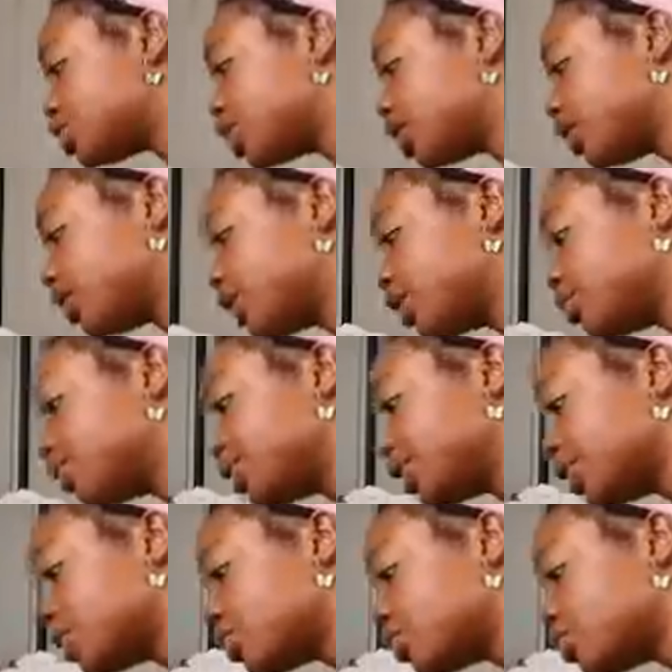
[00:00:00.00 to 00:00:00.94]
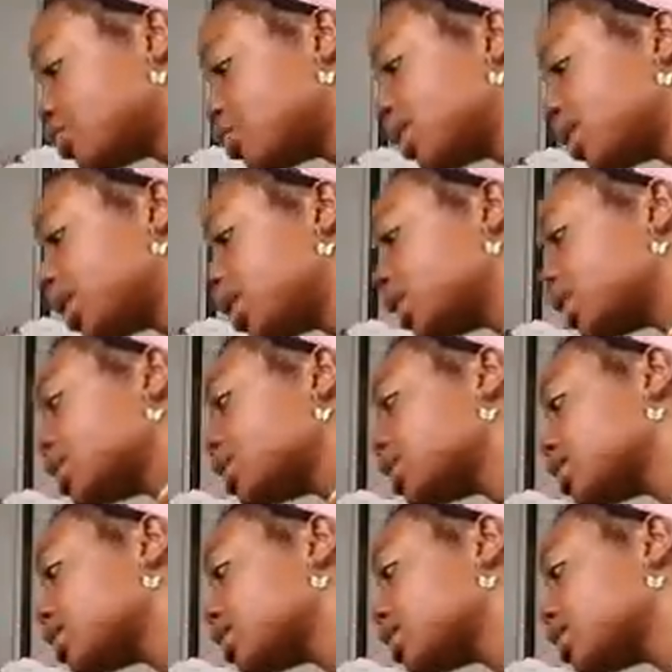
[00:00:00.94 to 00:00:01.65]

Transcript: chariot really quick.